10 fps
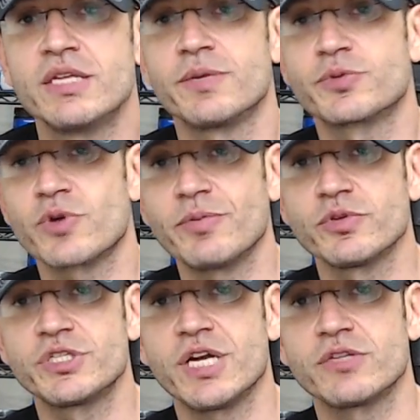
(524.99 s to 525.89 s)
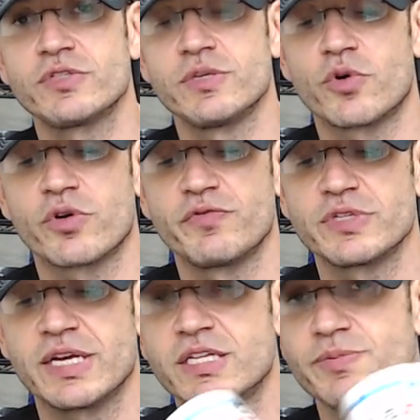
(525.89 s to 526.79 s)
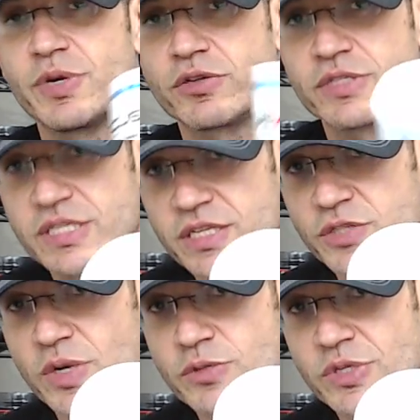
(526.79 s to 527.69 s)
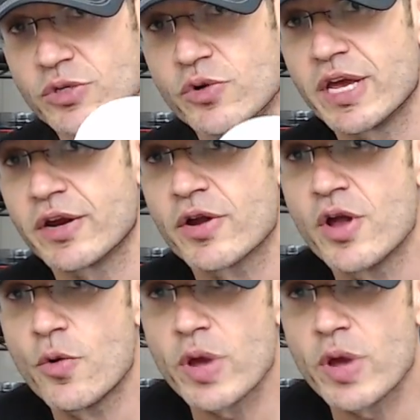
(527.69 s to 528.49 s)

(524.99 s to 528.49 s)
Subscribe to the channel to see more reviews like this, because this is what we do here.